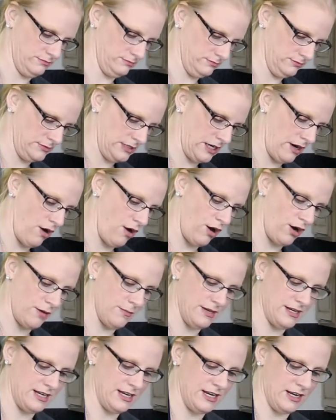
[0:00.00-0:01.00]
going to harm
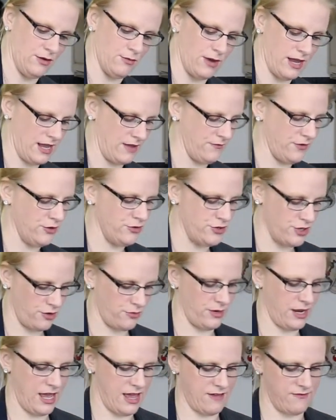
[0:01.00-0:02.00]
it in any way if you
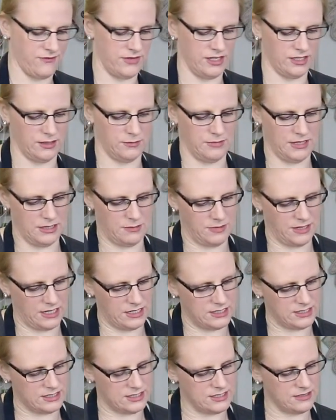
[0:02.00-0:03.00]
don't have vanilla bean
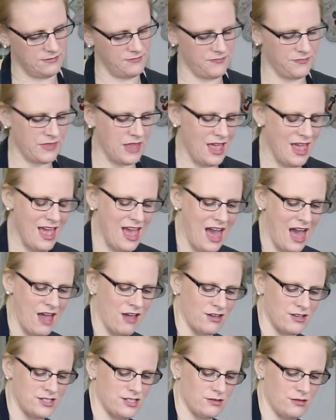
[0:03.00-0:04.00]
paste. I
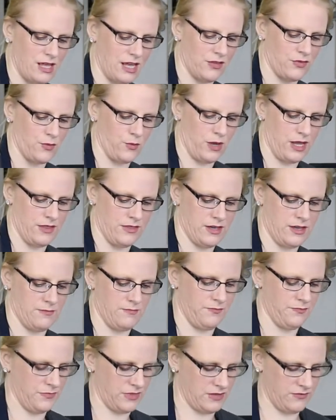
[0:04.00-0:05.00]
also like the way that
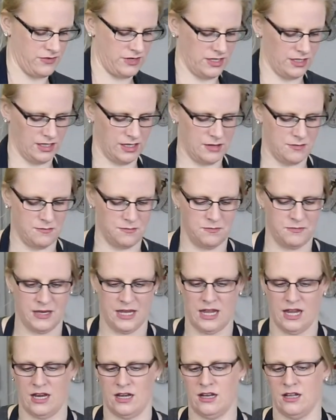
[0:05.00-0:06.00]
the vanilla
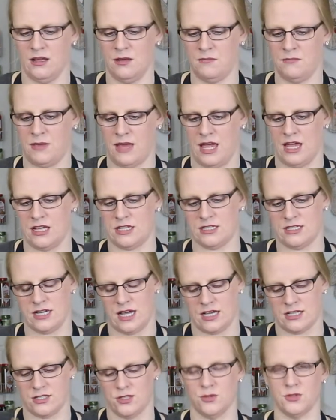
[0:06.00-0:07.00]
bean paste
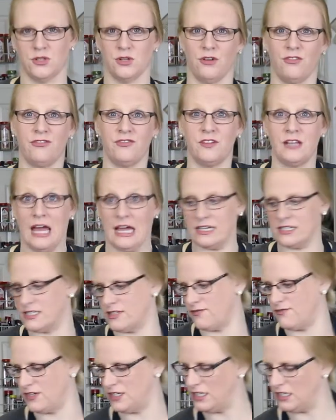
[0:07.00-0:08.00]
has those little flecks
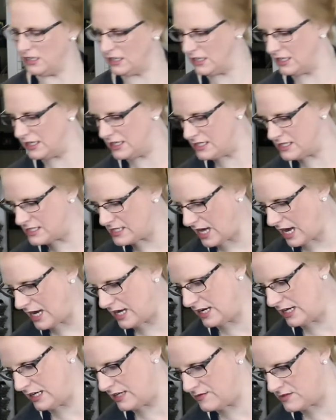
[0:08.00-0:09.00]
of vanilla
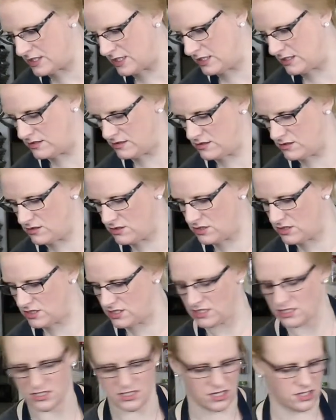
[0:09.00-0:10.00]
inside. It gives it just
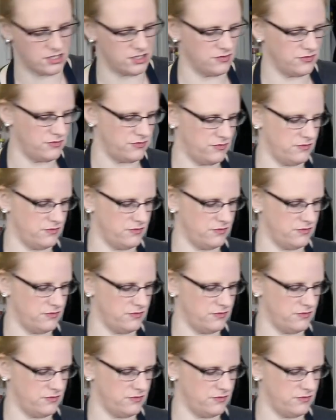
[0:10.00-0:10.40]
a touch of,